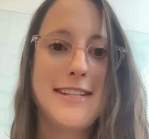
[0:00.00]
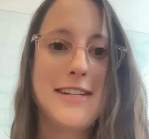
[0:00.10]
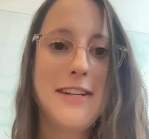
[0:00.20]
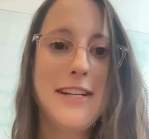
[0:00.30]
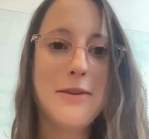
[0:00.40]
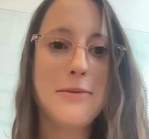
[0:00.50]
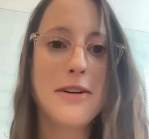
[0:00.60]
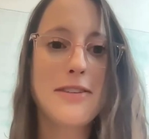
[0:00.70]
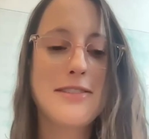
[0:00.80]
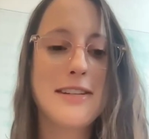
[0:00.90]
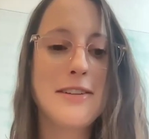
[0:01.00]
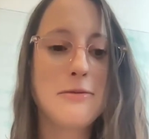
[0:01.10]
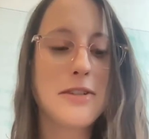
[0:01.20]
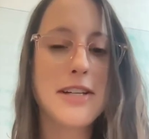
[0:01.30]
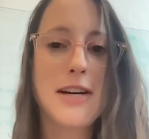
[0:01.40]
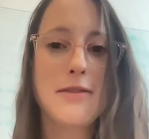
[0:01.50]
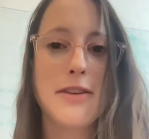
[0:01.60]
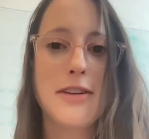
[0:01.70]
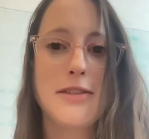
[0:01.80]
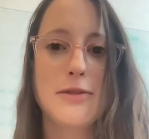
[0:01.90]
TV networks didn't really
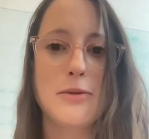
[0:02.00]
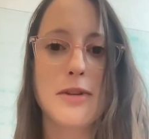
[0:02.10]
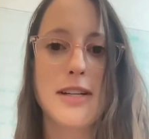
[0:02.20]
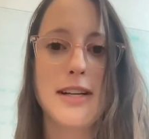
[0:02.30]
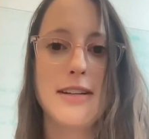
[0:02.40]
cover this story,